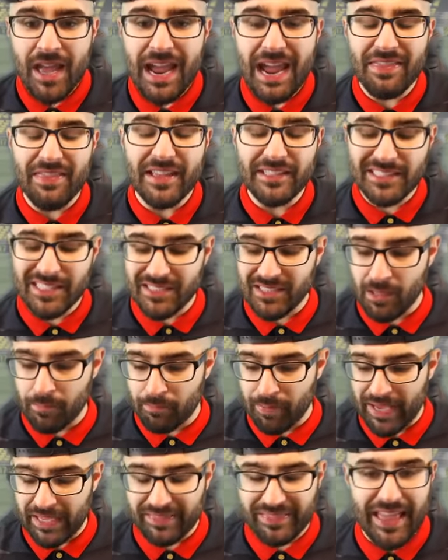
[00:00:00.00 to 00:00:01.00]
And this is the
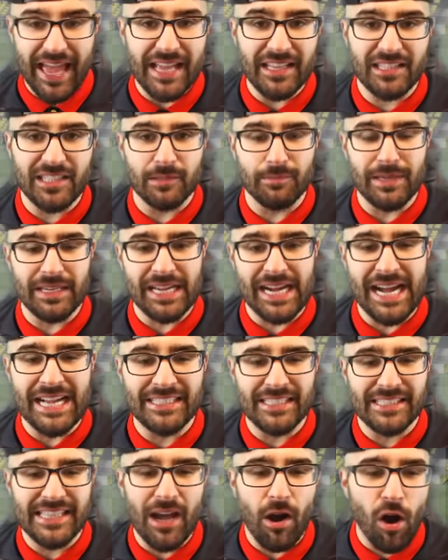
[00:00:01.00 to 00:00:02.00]
big thing to me,
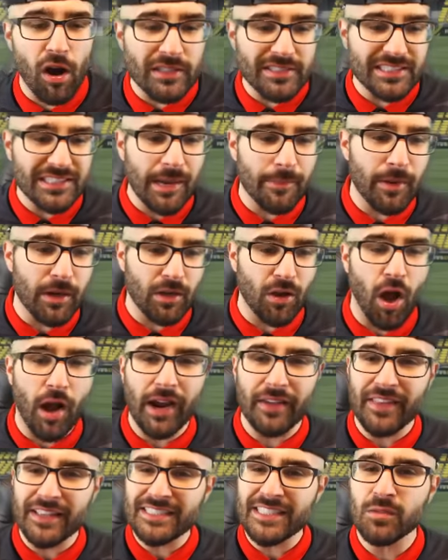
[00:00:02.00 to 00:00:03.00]
guys, is that all summer
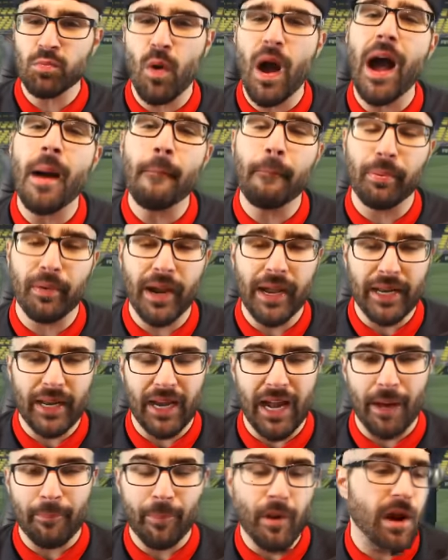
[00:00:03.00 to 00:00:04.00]
long, and this is why I'm bringing
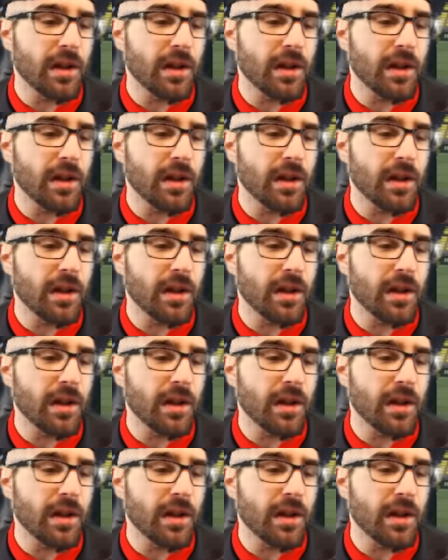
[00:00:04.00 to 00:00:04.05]
it up.